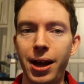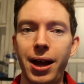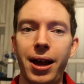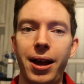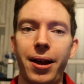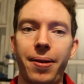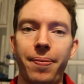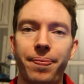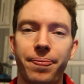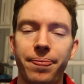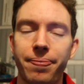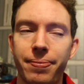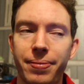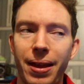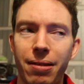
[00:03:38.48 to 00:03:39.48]

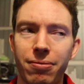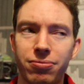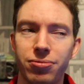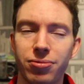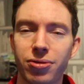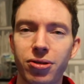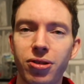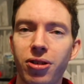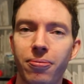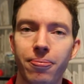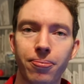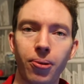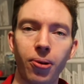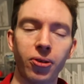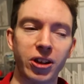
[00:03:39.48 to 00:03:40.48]
That
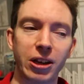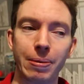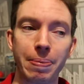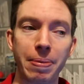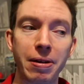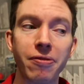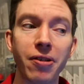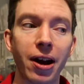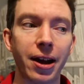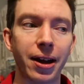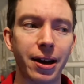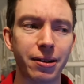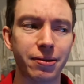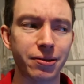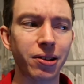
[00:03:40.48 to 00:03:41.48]
couldn't possibly be right.
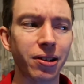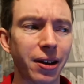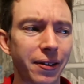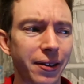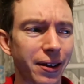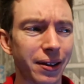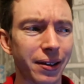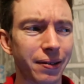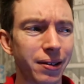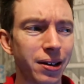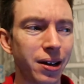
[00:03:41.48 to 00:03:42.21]
I was looking at it thinking,